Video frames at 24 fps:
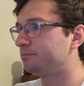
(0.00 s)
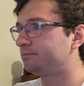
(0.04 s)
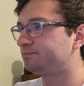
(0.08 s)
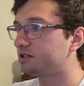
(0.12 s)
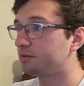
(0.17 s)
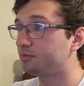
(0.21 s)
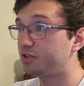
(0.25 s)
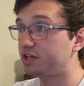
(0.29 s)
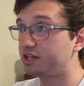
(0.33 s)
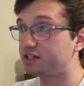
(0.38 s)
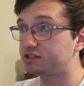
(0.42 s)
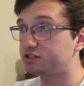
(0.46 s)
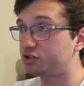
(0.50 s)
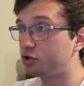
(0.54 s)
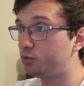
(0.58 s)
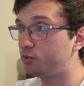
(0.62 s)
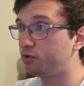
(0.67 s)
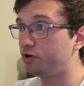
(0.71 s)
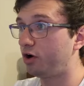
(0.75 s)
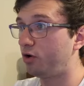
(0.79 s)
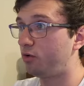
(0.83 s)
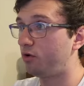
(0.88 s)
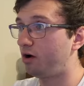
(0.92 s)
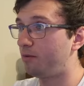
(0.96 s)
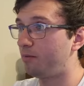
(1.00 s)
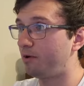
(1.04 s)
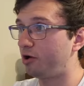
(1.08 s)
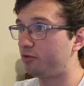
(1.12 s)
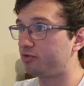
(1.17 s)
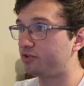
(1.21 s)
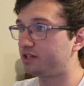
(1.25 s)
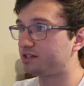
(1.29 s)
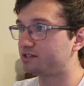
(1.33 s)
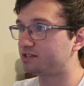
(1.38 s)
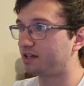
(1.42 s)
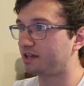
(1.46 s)
Some things to note
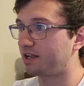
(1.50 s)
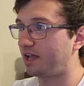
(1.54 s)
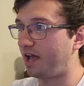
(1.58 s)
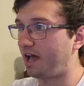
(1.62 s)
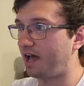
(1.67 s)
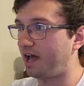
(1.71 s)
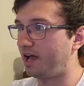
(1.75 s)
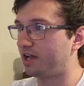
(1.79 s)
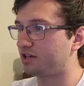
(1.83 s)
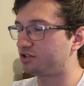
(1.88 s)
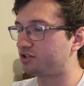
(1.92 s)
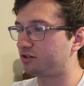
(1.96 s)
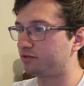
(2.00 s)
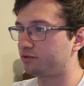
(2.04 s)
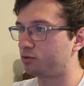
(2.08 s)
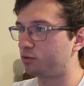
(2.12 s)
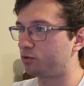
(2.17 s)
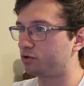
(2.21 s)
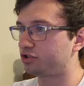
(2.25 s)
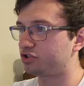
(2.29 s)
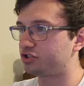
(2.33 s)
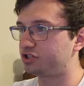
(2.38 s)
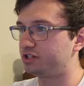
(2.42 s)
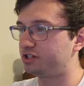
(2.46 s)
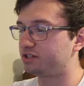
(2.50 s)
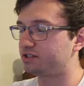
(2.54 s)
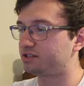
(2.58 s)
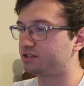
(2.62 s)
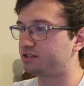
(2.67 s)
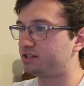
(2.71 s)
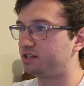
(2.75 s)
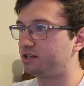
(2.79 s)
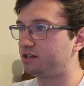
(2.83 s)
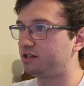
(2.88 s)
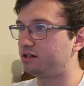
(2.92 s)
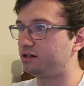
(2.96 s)
about these, like Ash, of course, she is
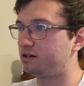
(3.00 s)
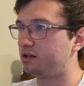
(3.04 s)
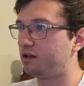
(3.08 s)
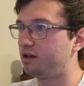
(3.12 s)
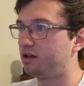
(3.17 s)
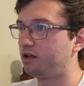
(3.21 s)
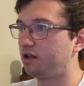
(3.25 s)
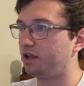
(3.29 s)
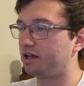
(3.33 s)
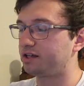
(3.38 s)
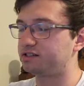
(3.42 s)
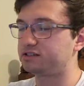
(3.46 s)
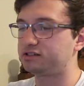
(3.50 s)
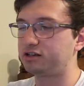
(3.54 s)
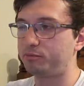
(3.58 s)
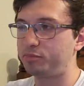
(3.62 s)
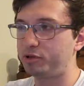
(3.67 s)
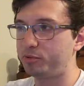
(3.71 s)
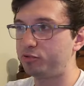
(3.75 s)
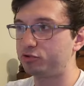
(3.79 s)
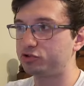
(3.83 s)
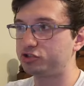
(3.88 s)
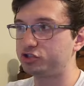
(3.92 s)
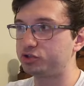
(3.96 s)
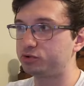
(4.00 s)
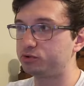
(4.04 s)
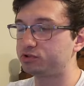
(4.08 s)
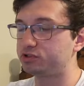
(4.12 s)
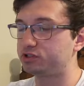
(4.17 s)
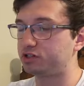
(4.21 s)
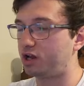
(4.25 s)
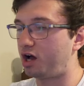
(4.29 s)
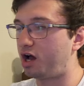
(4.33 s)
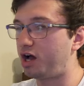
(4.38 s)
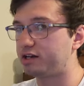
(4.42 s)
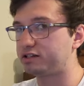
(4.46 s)
seen, like some people choose
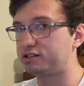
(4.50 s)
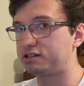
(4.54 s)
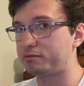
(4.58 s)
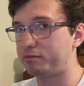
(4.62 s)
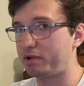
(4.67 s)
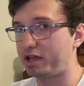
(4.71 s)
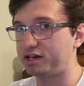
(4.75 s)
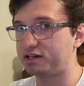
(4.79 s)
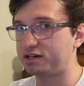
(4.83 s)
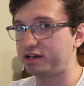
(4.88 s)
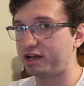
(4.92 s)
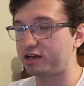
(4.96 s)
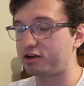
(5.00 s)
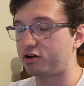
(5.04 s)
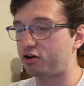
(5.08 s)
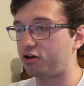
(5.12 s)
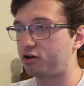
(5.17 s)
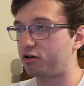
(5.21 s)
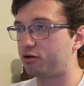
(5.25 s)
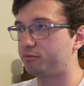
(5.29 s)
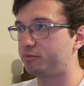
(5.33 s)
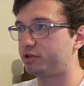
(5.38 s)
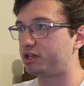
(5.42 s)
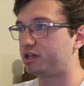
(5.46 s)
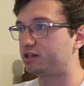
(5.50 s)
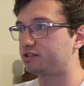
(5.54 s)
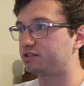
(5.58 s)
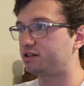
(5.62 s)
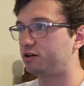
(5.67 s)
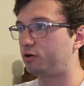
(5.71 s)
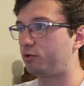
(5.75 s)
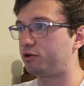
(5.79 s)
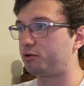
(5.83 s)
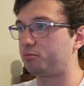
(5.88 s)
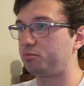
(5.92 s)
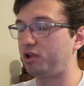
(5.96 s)
not to main deck her because
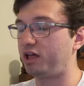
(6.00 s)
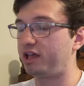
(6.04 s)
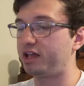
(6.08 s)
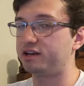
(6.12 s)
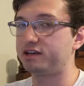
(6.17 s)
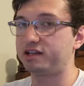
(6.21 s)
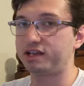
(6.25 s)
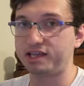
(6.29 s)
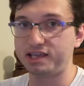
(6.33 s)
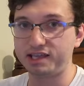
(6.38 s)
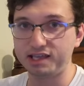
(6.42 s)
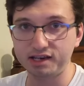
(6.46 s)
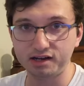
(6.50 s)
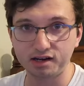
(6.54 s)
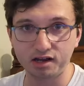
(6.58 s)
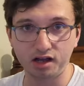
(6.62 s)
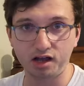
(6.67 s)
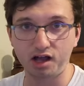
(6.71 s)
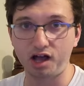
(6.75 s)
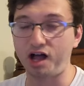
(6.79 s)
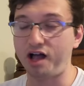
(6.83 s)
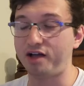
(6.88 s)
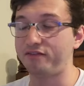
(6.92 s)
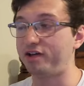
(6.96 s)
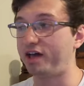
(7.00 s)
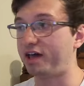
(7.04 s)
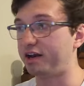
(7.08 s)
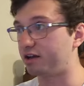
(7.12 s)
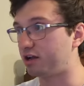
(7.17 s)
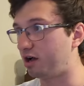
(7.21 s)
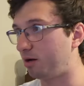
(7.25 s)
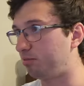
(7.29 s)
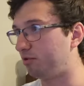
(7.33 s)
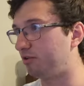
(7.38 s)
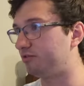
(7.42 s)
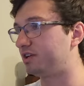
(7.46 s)
they don't want to play into Hida. I've had a
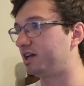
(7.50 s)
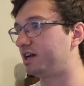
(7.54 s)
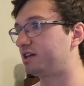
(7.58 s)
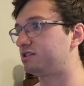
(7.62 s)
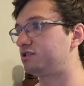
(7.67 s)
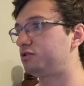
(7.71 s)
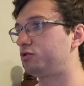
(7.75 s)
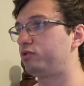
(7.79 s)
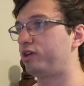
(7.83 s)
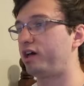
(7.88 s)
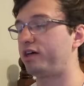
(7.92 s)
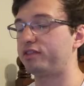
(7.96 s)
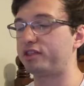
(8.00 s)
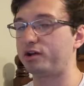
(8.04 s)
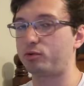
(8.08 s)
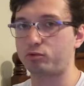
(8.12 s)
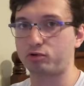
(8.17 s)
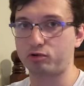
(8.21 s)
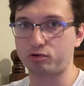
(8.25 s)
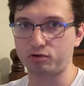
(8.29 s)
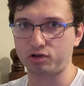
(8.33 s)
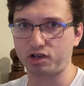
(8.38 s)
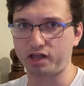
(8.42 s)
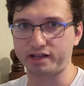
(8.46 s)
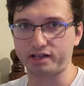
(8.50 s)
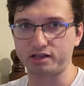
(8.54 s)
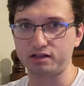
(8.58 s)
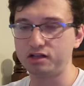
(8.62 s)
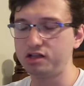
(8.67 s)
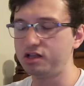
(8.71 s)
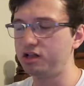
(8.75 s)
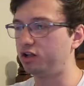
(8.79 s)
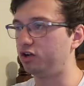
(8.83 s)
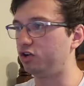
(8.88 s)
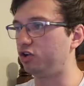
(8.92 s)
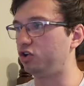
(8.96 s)
couple of decks do that were like
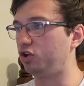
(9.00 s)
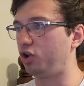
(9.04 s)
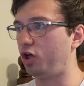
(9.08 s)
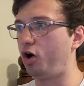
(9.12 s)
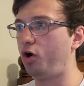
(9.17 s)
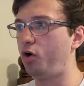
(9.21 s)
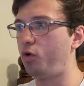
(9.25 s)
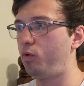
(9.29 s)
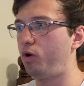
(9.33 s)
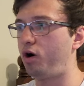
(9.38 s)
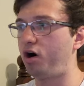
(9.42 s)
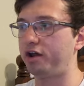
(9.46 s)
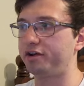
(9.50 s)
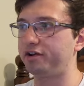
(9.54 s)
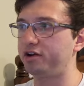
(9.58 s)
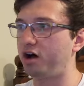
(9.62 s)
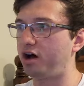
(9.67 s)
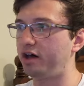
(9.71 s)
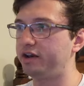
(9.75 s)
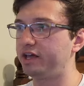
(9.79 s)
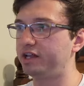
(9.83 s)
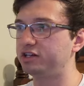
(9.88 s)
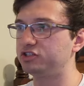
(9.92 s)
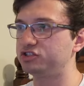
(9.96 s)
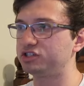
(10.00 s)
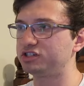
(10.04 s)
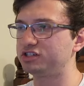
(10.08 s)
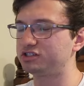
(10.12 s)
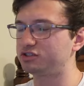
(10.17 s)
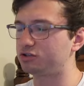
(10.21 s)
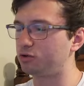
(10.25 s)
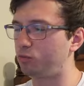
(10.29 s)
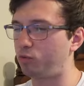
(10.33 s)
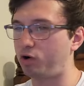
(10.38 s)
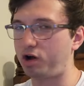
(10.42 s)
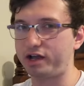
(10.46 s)
low on non-engine,
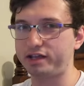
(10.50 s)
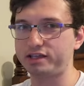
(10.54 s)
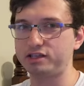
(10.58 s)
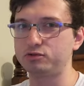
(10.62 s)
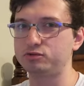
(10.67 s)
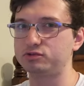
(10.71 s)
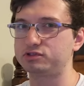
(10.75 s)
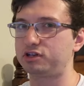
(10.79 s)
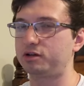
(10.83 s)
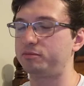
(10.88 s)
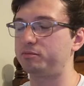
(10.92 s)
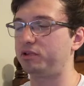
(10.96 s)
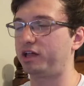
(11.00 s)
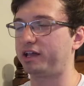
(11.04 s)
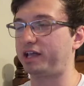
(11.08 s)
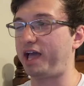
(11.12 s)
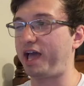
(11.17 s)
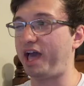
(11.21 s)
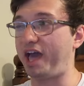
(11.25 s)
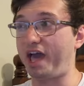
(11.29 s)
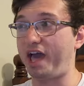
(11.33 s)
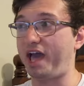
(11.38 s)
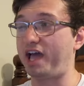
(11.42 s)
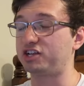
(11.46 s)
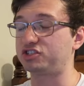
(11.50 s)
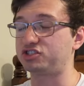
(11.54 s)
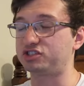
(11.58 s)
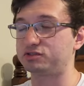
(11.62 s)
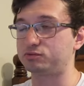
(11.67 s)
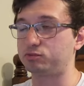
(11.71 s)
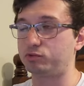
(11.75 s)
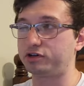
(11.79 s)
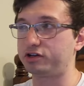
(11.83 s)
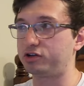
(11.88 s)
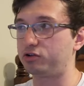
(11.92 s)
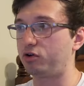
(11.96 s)
so why use up like Ash
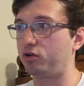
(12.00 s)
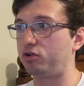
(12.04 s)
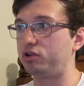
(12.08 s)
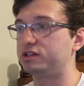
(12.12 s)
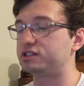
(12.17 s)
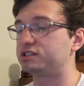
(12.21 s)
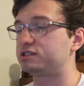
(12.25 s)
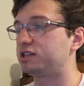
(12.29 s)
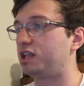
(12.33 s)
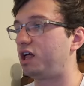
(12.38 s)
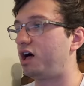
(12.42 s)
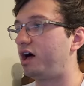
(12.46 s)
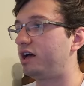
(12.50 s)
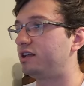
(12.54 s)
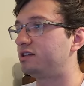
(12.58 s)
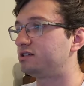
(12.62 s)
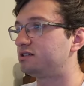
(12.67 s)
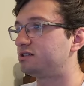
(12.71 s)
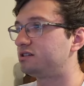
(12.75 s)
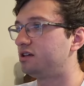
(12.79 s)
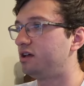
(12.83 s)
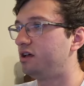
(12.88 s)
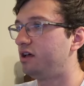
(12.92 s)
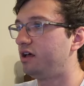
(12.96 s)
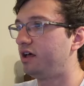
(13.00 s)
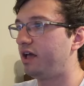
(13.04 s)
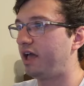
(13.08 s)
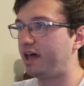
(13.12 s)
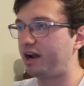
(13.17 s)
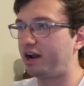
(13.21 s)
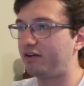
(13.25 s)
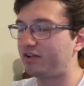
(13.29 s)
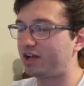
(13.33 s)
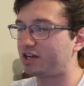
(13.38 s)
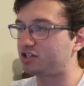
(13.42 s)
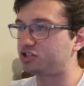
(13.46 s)
as one of your only slots?
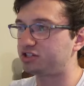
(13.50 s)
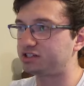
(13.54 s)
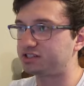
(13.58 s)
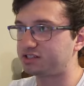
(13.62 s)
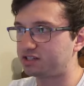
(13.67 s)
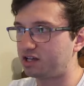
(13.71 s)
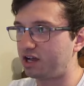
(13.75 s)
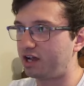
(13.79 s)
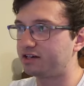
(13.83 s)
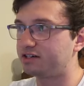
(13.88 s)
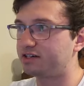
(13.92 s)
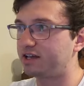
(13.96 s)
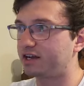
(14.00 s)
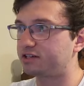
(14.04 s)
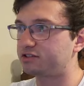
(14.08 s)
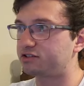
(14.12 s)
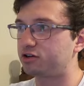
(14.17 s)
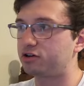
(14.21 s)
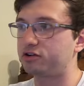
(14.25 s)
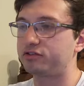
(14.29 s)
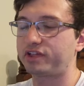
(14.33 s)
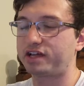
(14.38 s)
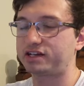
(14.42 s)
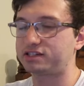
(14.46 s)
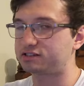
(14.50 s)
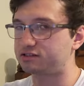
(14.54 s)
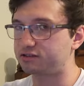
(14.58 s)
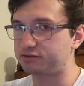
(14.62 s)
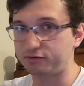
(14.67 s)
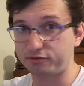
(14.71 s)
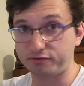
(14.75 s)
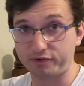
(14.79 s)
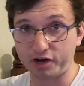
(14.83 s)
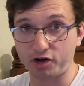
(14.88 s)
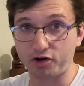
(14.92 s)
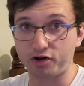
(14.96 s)
And I've actually side decked her, that's
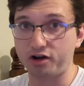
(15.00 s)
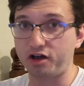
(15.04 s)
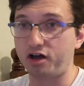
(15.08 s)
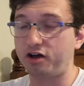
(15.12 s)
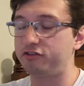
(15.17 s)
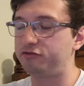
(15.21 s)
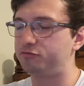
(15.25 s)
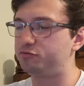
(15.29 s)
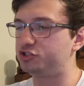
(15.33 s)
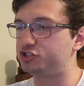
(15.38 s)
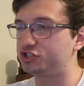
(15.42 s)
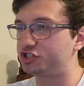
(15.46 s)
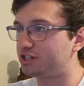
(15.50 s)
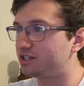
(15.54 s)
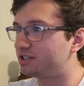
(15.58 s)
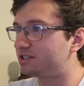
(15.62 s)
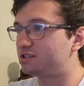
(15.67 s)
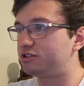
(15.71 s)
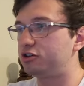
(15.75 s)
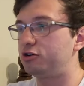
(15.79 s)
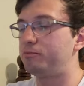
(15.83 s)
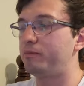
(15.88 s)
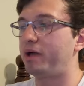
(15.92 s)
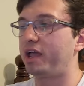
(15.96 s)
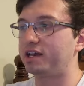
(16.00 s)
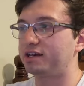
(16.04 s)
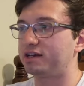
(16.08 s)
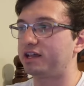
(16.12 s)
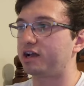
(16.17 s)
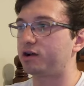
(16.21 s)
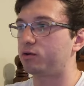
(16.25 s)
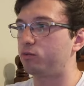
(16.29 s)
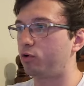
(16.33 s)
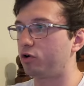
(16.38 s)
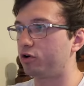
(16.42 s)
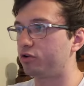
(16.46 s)
fair enough, but she's still main
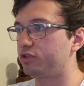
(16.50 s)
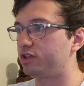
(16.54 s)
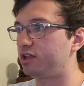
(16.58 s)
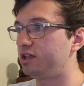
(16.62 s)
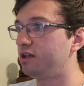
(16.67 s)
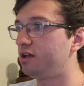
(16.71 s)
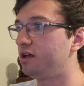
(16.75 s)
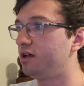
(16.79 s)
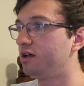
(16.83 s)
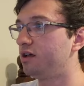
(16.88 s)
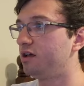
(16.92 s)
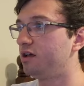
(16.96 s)
deck worthy.